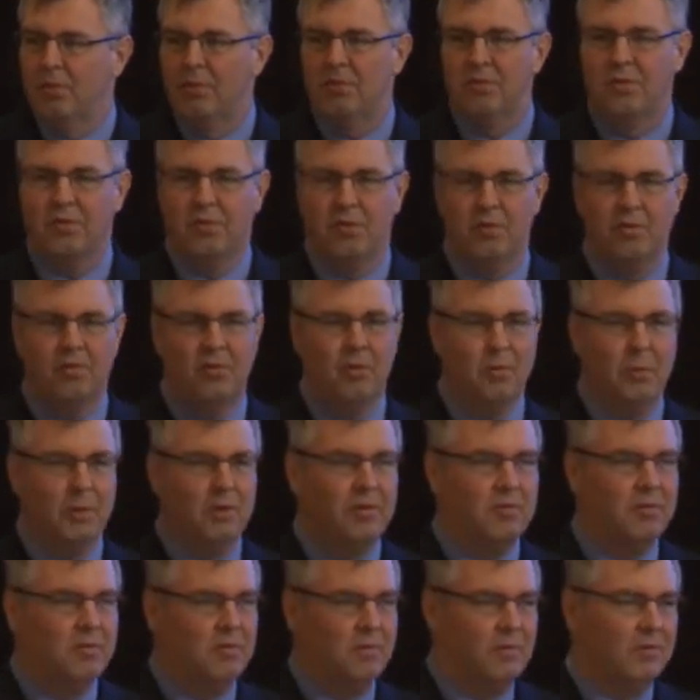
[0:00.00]
research
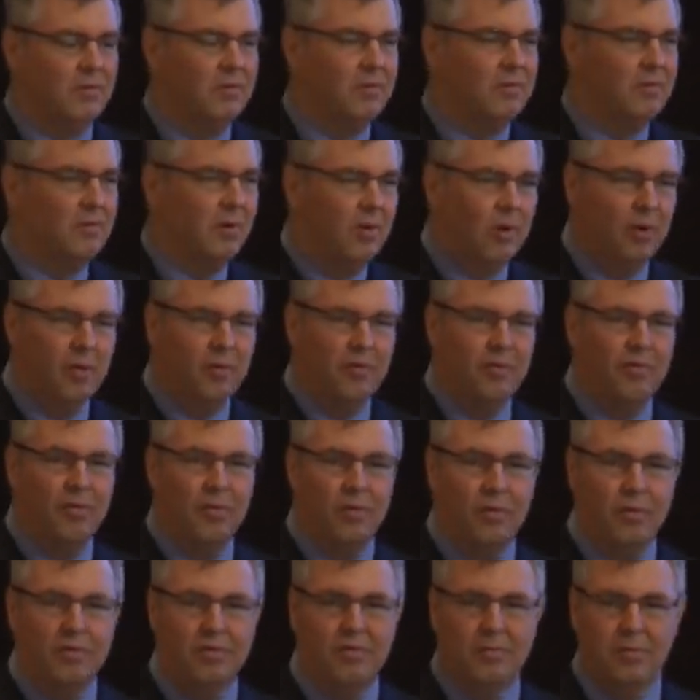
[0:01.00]
questions on
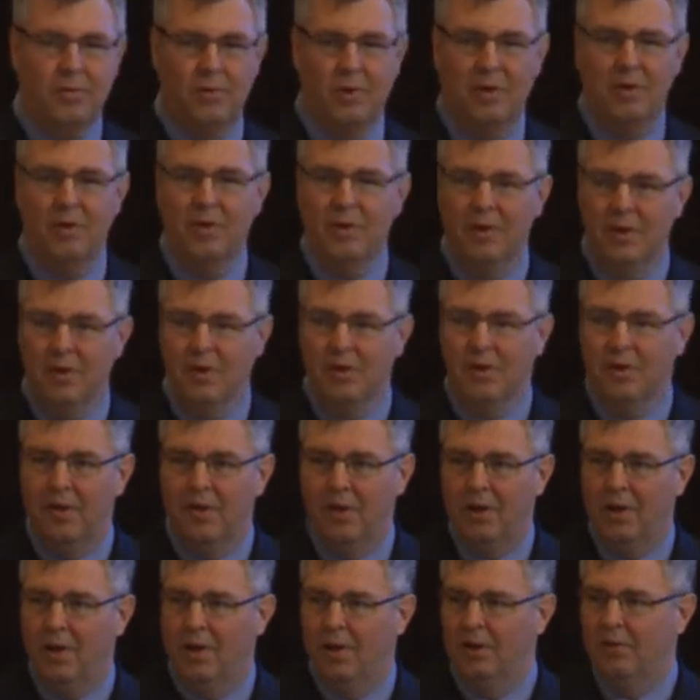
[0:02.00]
forestry,
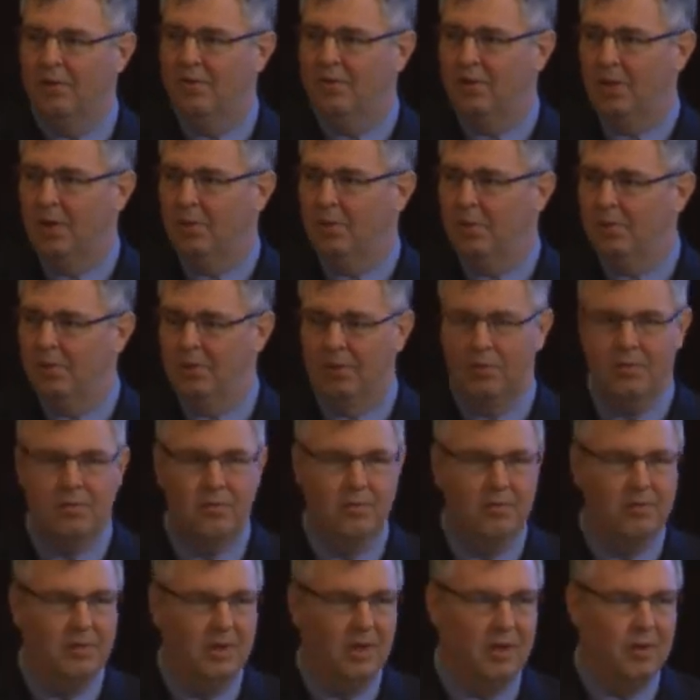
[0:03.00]
on landscapes, on
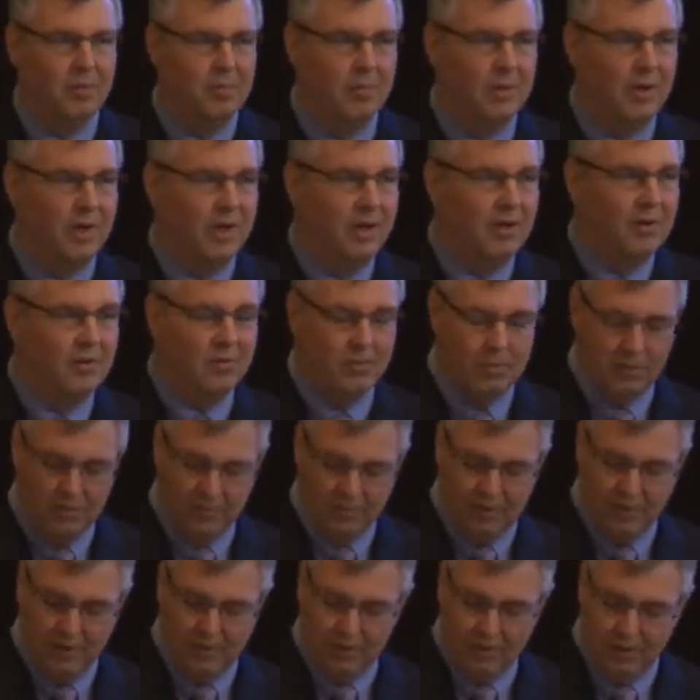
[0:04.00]
sustainable land use
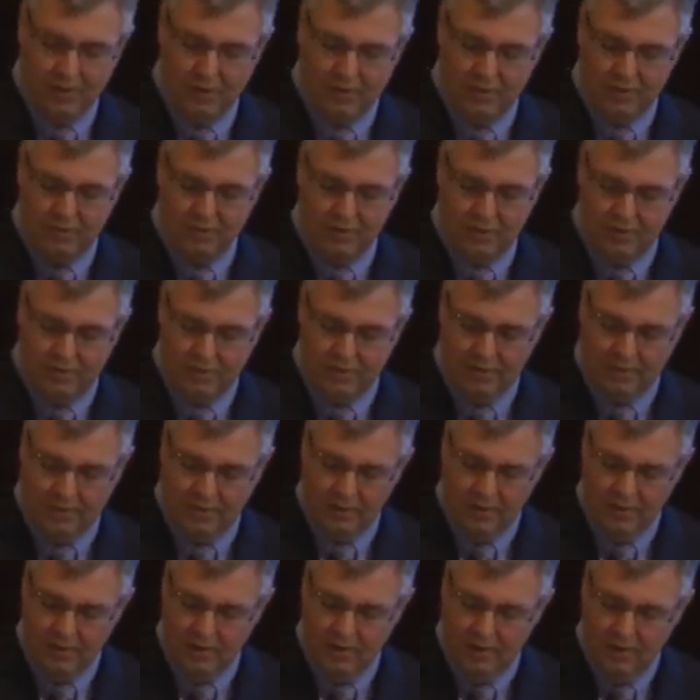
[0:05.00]
that we are discussing.
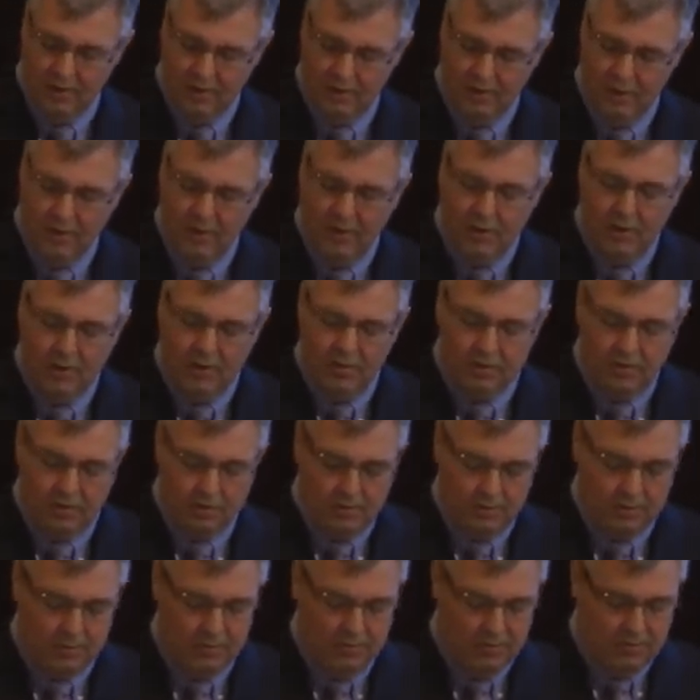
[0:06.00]

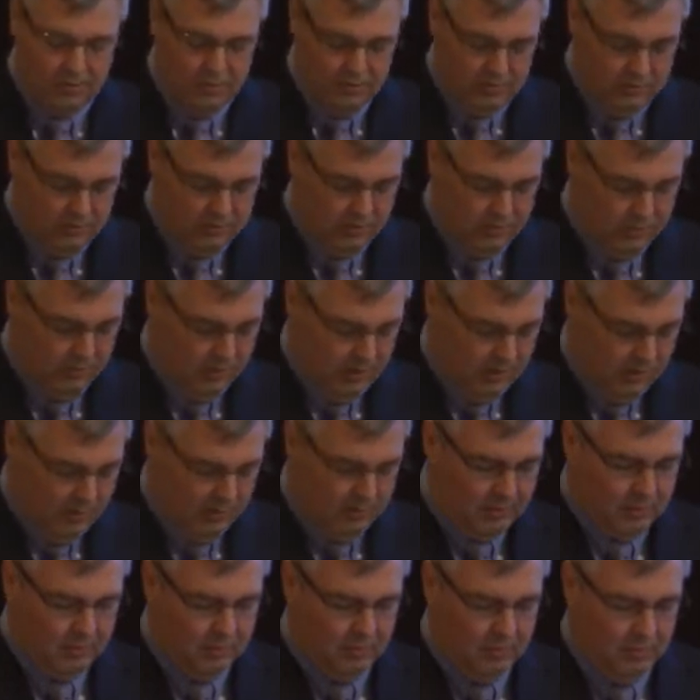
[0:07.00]
So to do
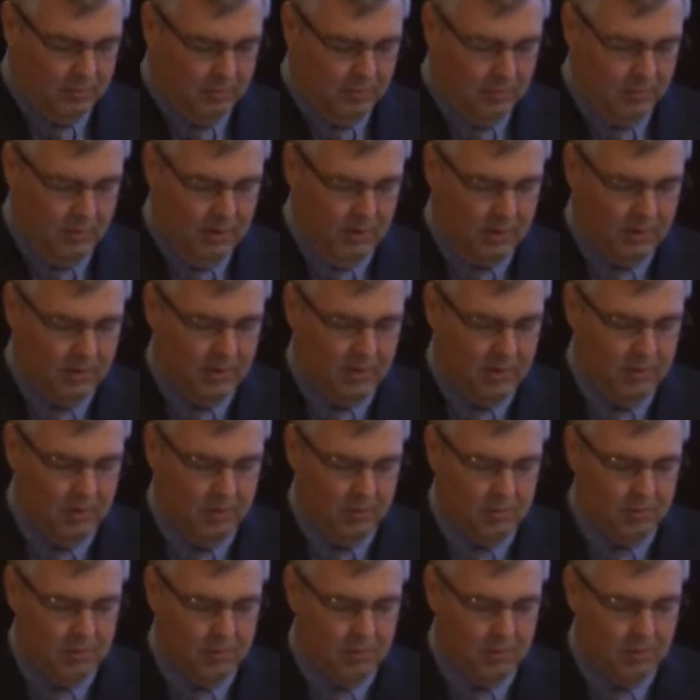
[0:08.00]
that, we are
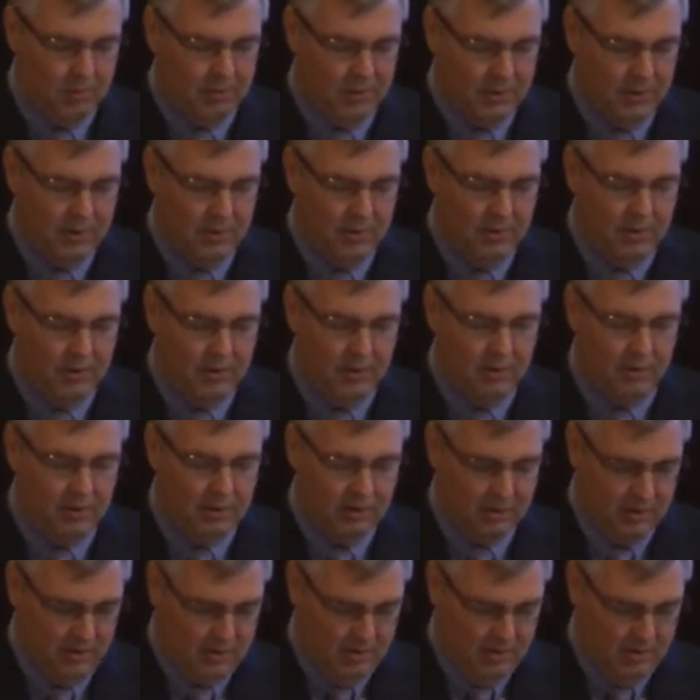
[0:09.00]
now building